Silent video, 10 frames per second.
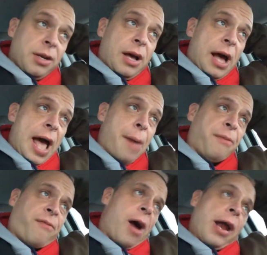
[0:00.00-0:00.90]
Happy
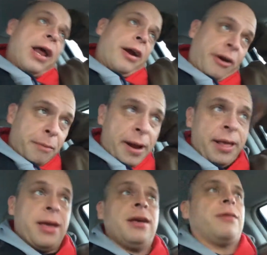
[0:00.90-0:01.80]
Friday to
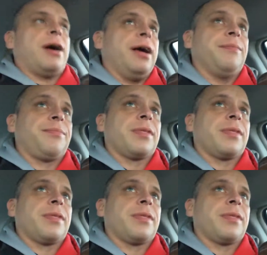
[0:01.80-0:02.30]
everybody, right?